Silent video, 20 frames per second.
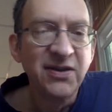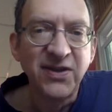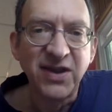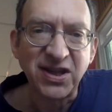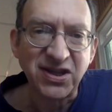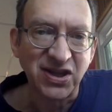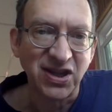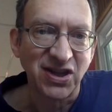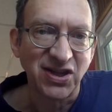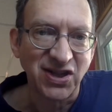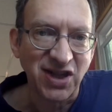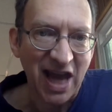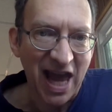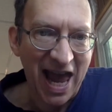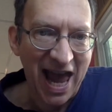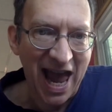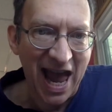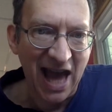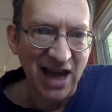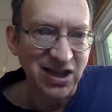This is
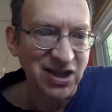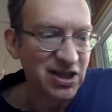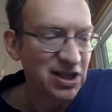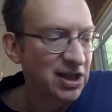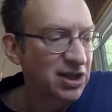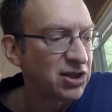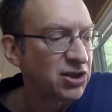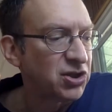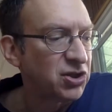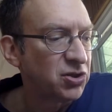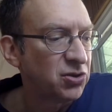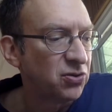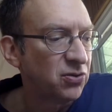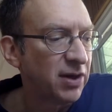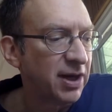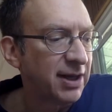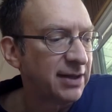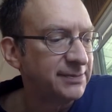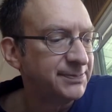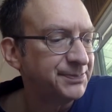Aslan's
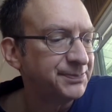doing."